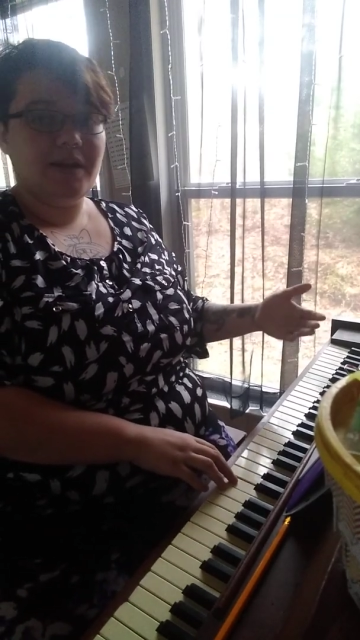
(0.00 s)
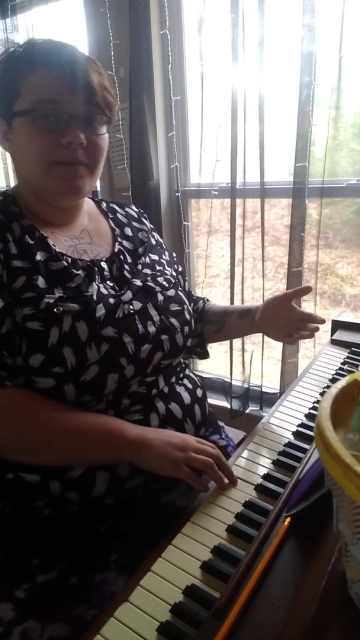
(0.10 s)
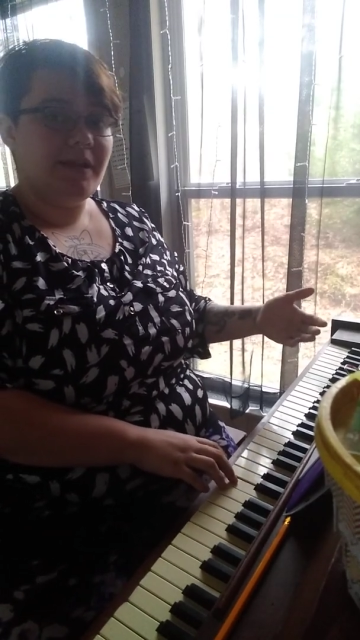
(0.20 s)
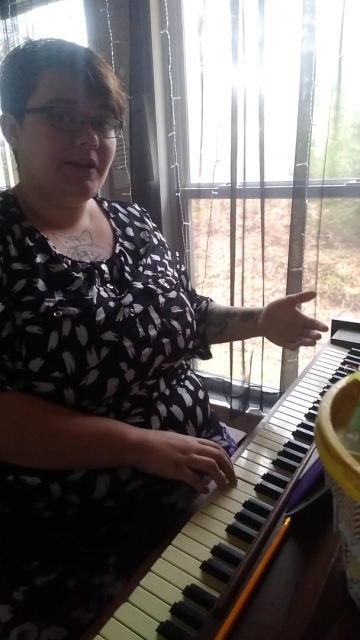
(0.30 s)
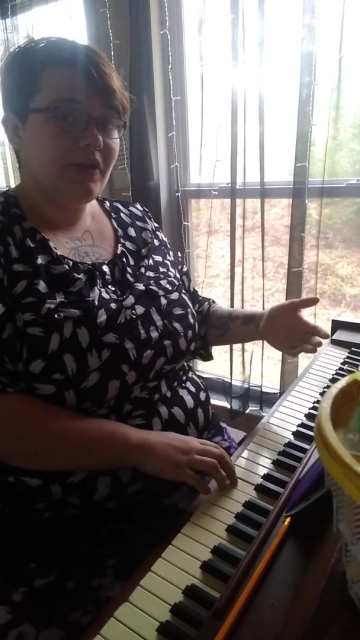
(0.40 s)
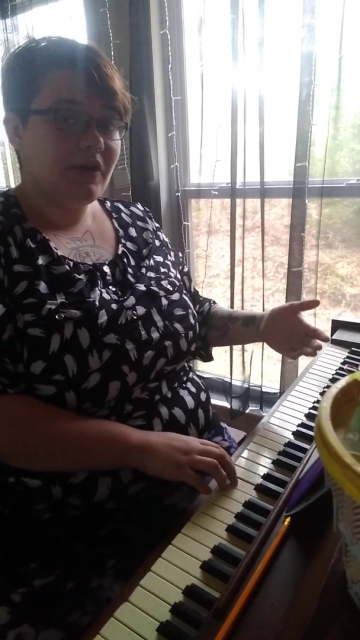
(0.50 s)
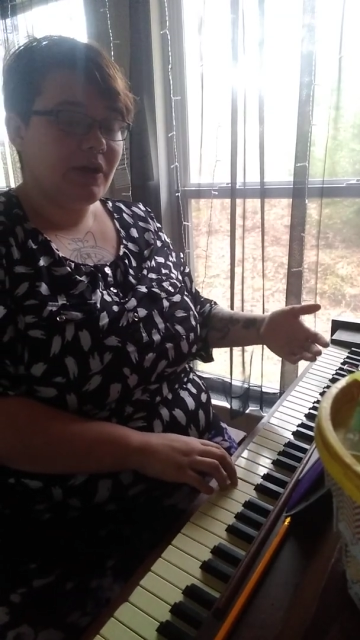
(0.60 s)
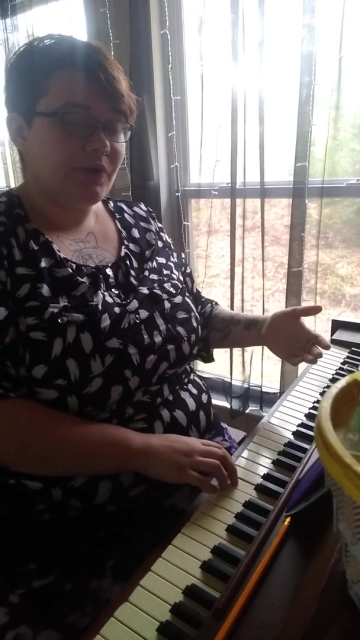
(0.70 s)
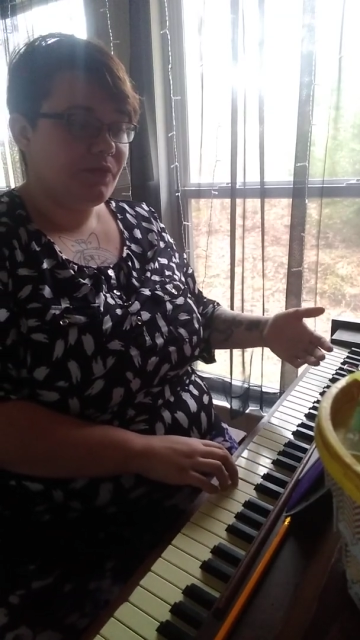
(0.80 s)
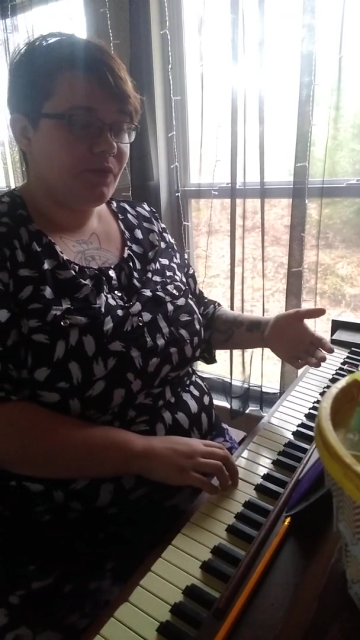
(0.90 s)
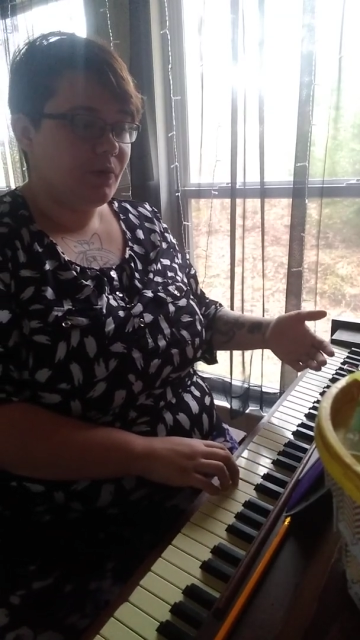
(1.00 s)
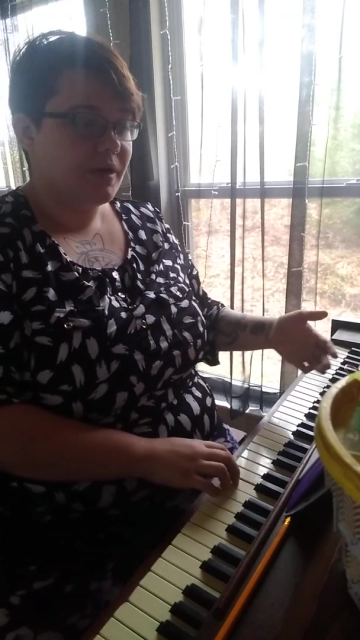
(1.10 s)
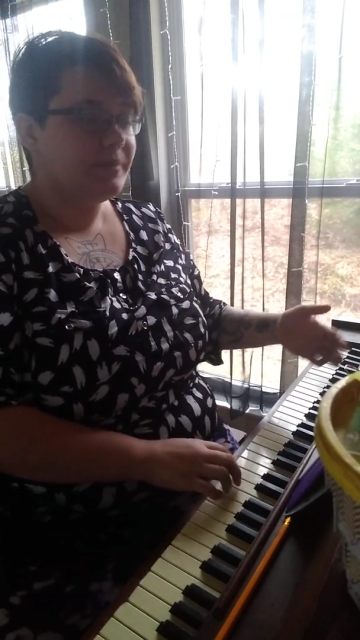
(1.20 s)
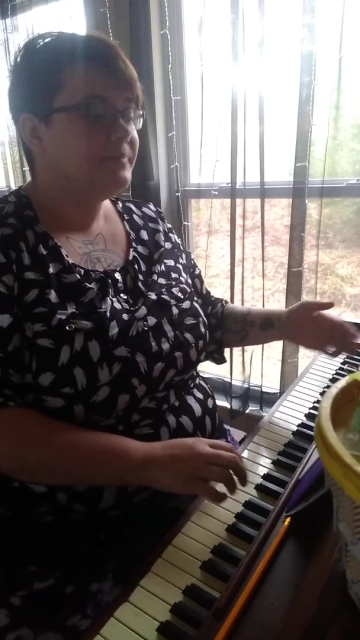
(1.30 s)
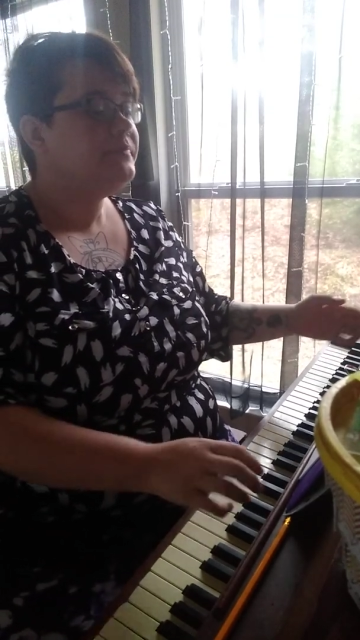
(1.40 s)
going to be looking
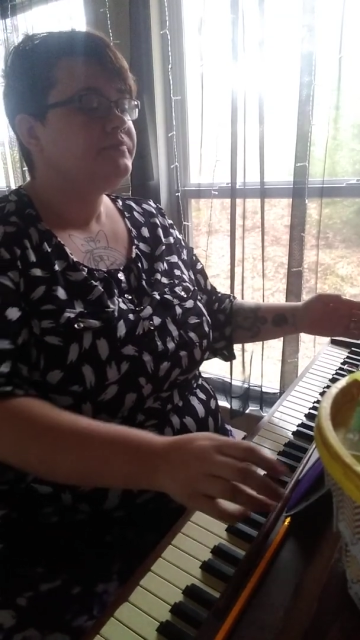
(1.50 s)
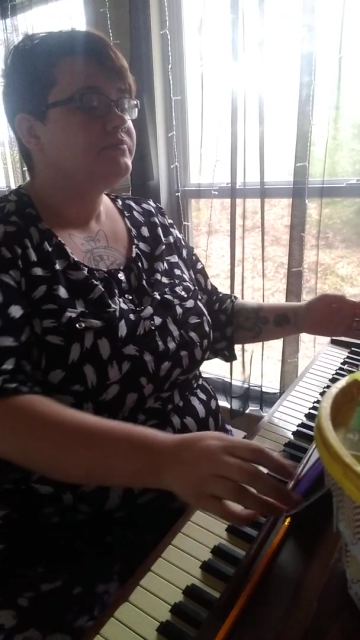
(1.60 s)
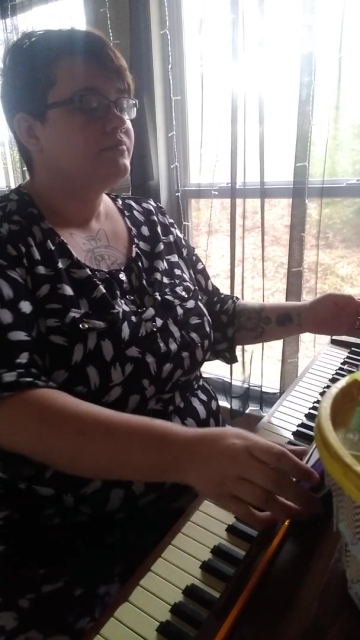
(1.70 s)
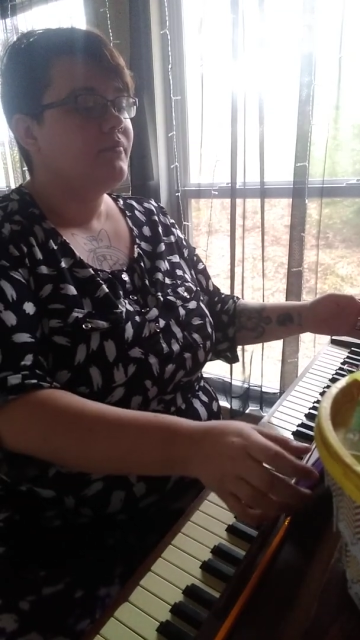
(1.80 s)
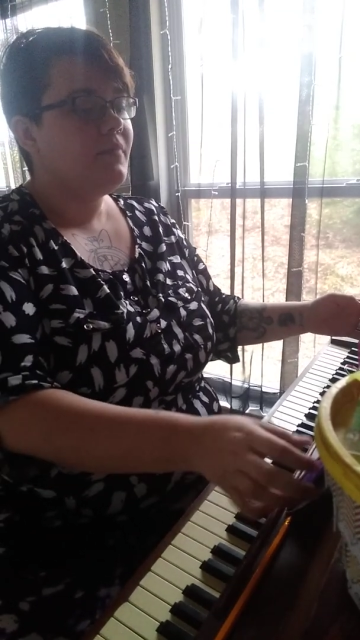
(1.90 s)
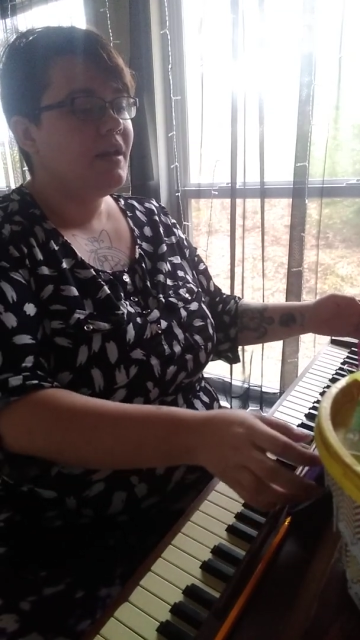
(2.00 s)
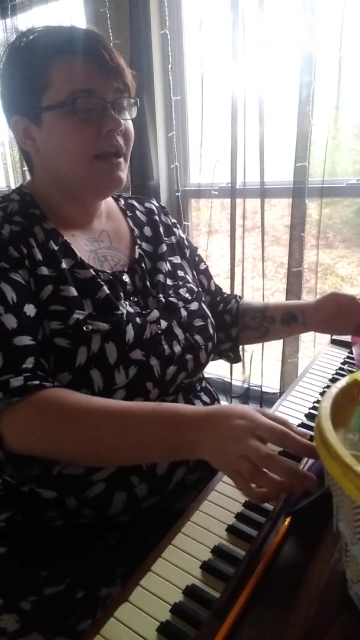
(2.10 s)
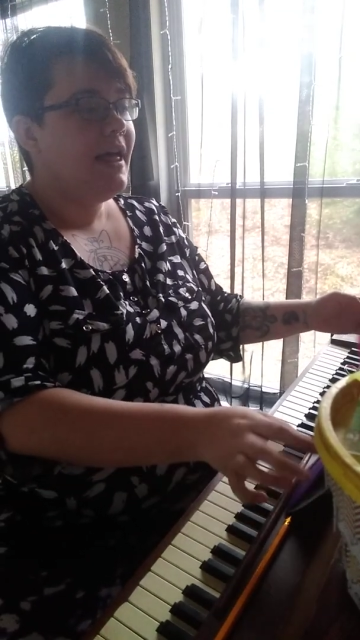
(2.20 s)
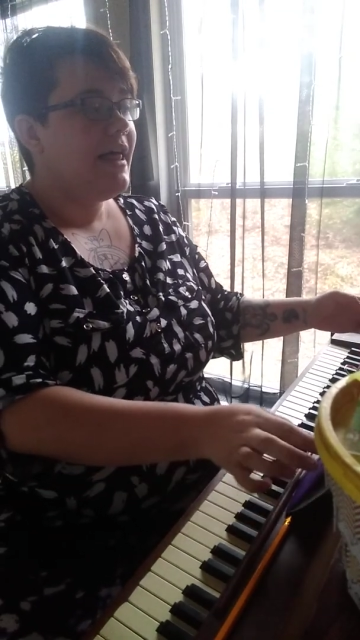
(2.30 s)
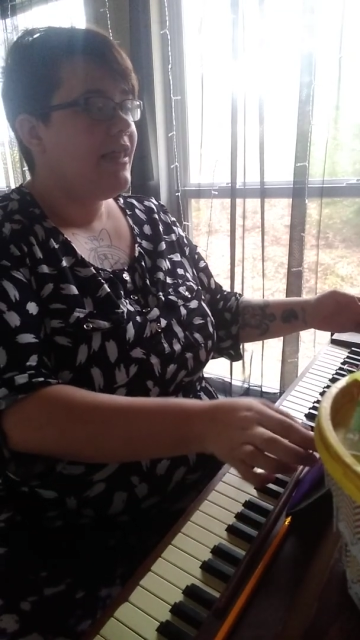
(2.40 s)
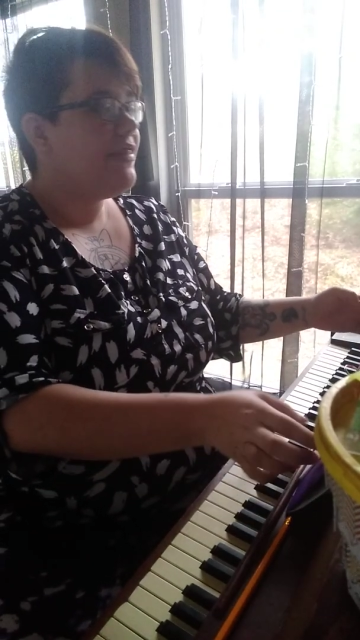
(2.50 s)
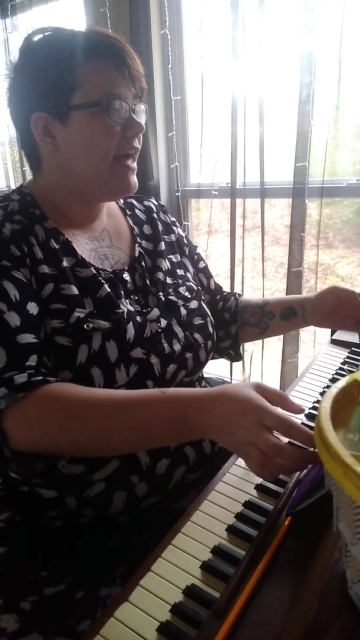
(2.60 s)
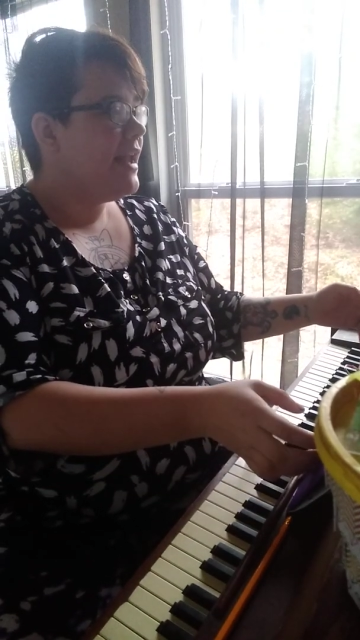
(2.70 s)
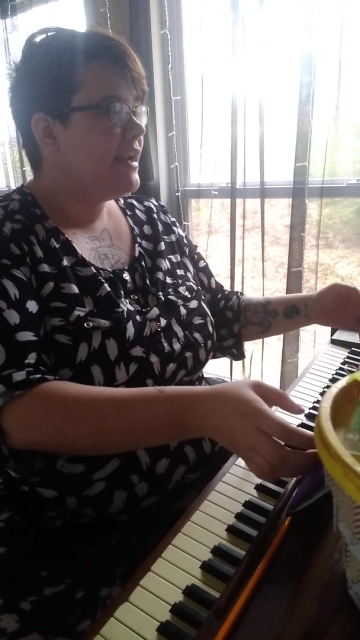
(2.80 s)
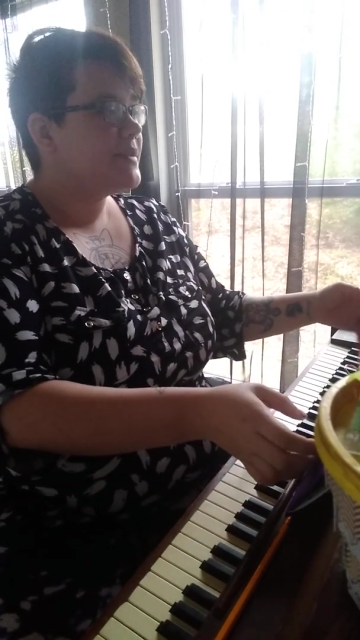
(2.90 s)
for.
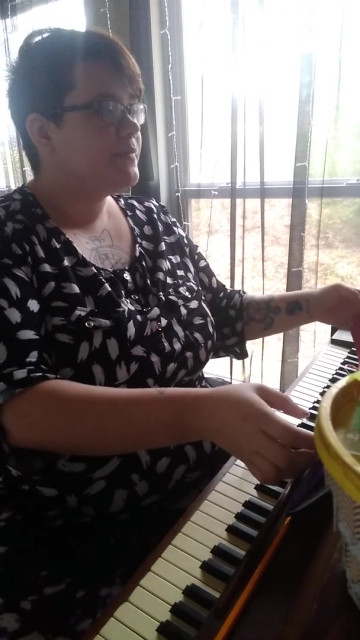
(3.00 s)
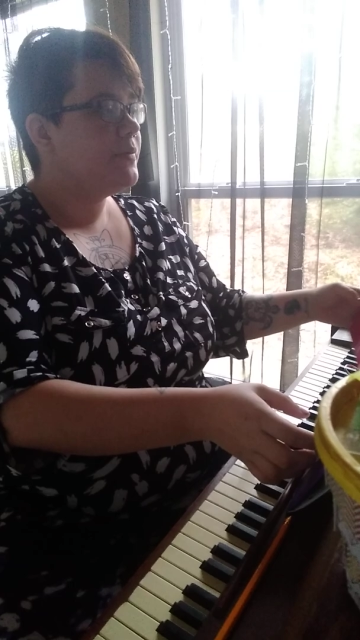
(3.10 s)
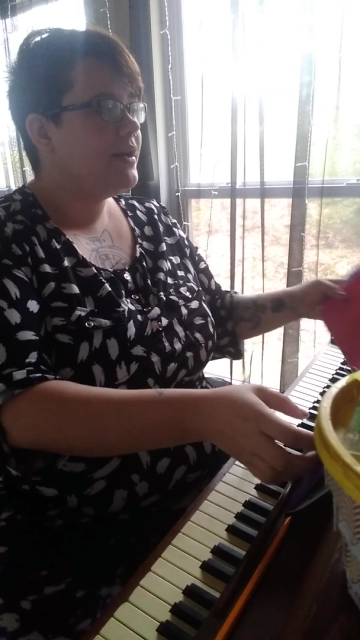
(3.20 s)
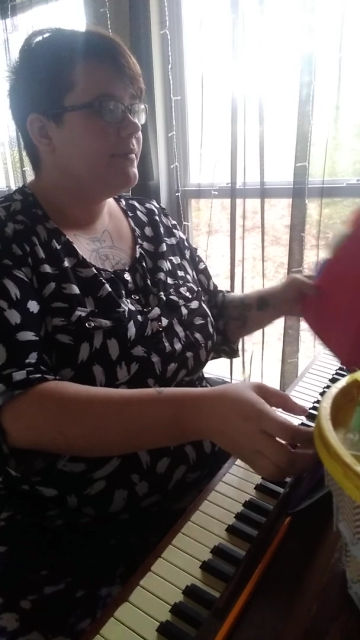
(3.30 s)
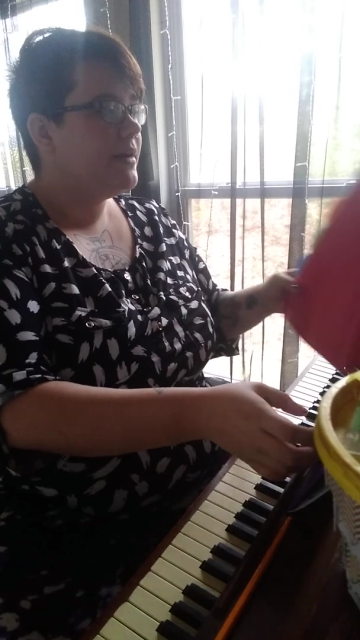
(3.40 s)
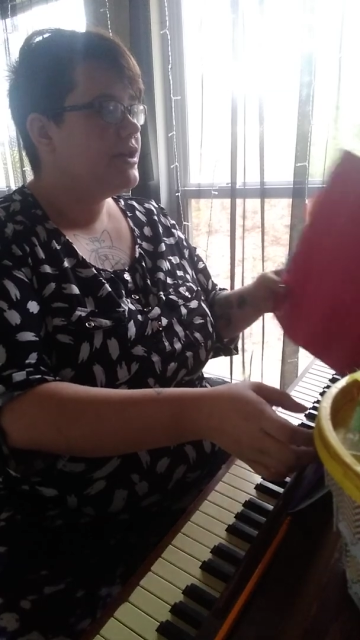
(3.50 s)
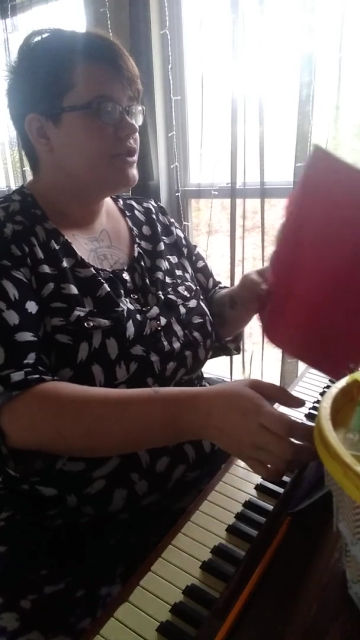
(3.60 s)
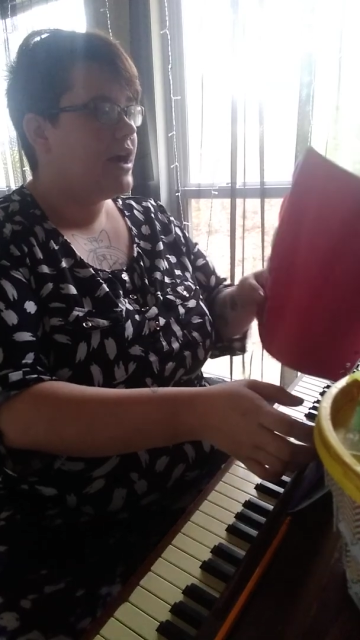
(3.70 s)
That is pretty much